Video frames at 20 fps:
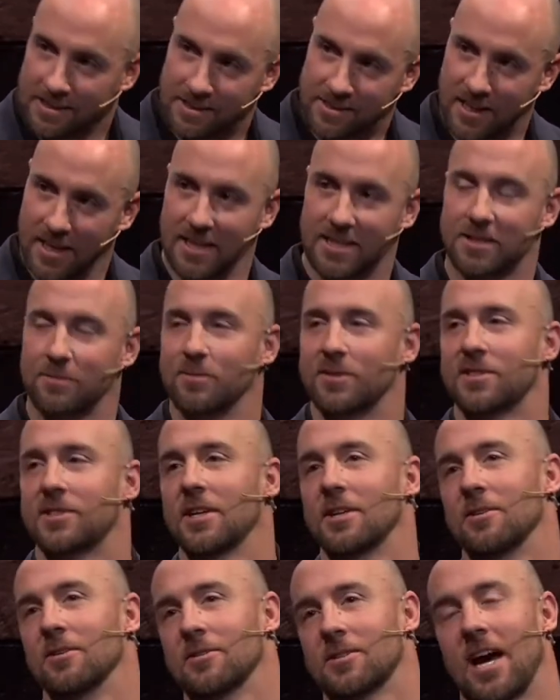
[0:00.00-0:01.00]
Take some
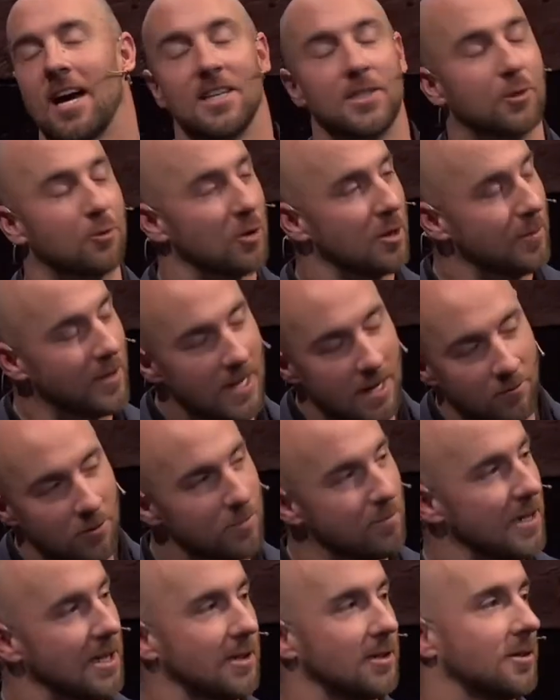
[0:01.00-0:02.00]
Skittles. Ice cream at every
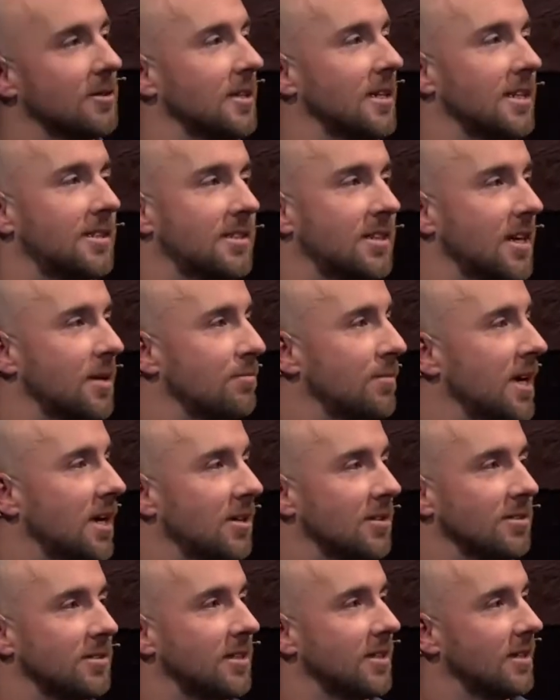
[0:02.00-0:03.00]
meal. It's going to
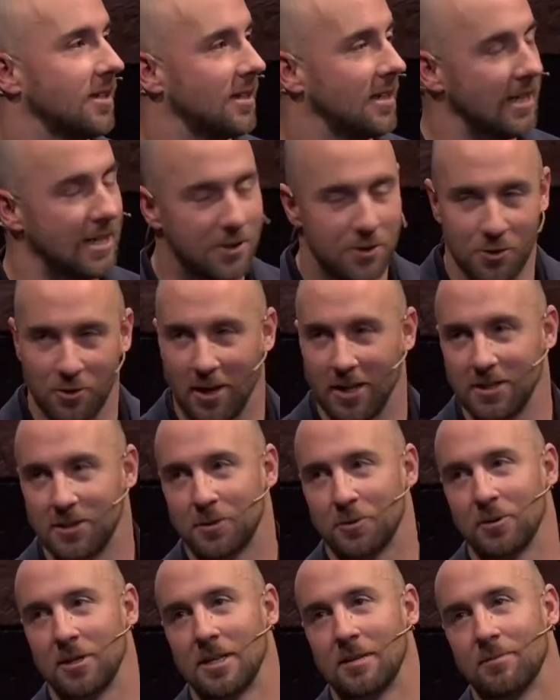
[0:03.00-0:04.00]
melt. Eat your ice
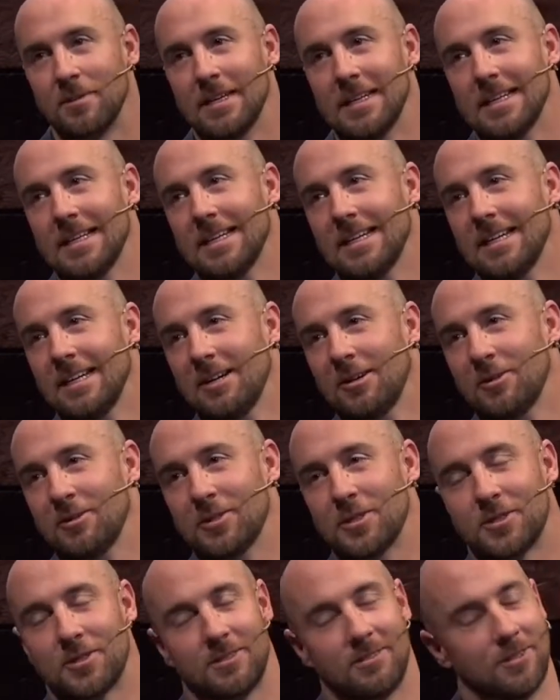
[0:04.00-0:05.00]
cream
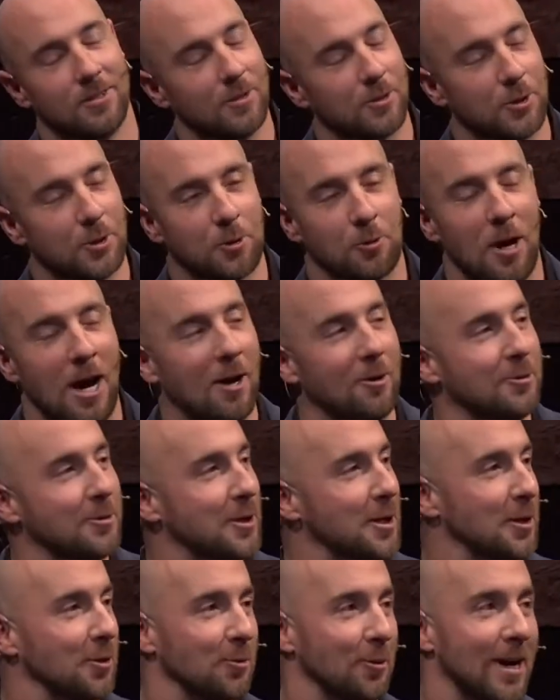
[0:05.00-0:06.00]
just
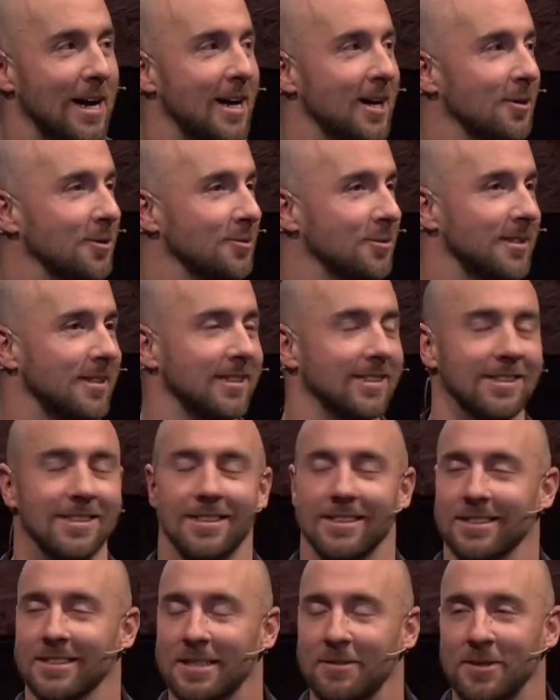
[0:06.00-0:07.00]
scrounging around,
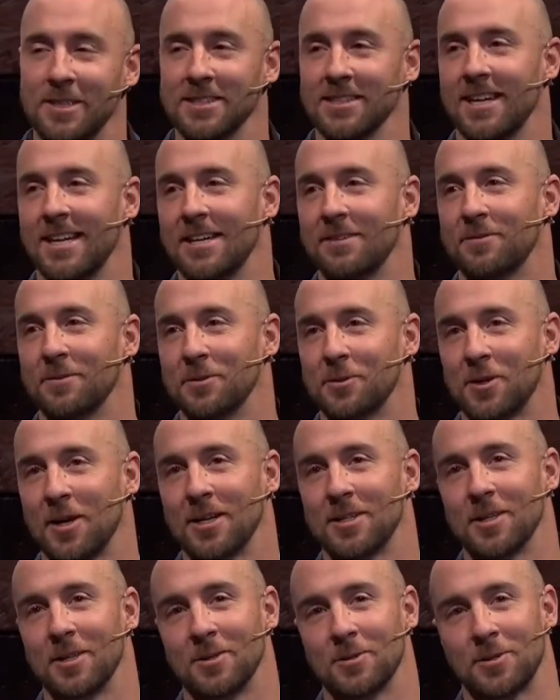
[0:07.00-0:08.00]
living life and
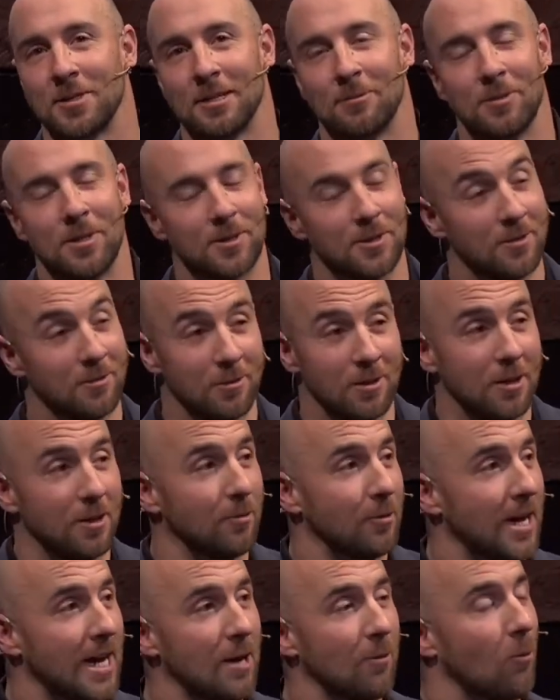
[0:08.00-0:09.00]
trying to understand. We just
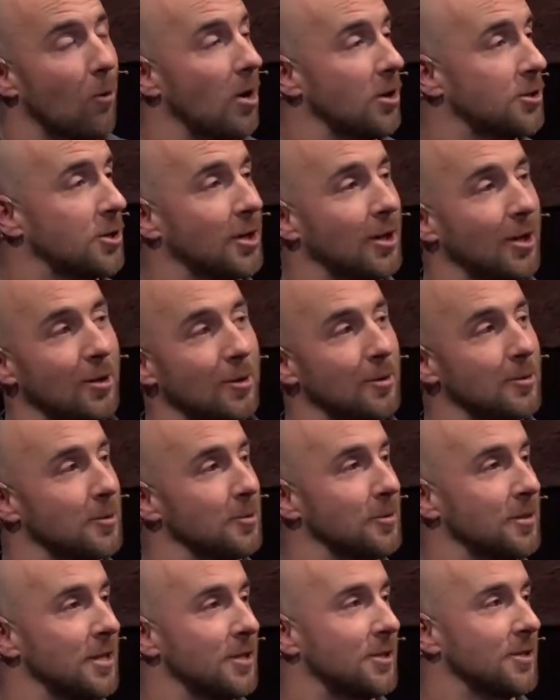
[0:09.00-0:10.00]
you can't wash clothes or
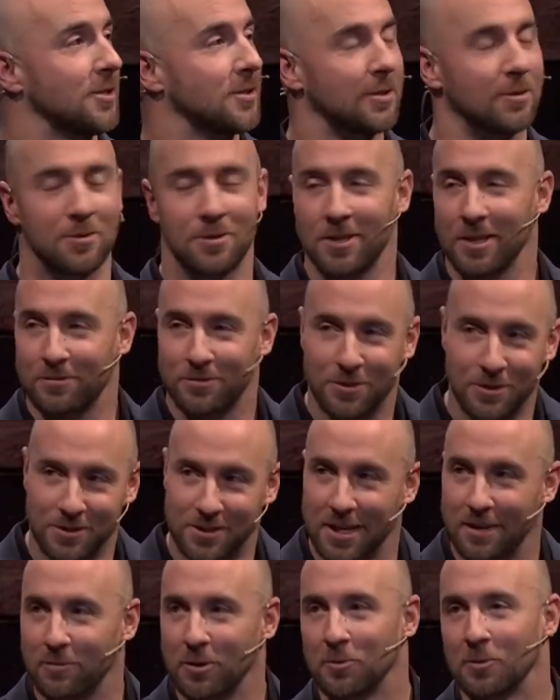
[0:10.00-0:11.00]
dishes, so stuff's
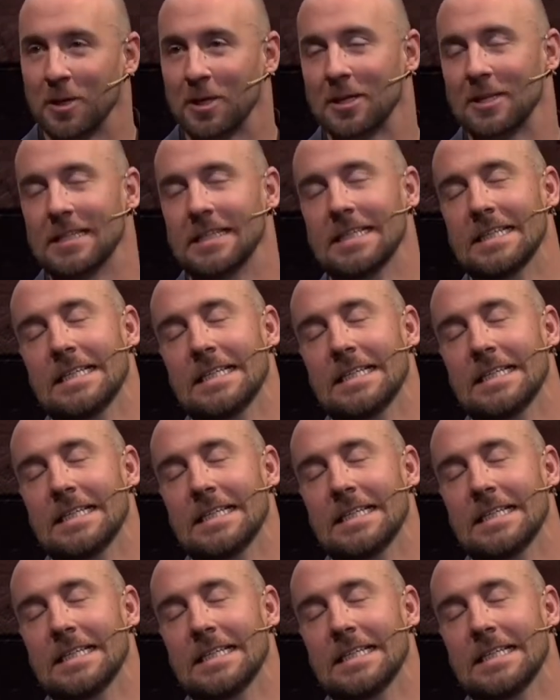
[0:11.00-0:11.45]
just everywhere.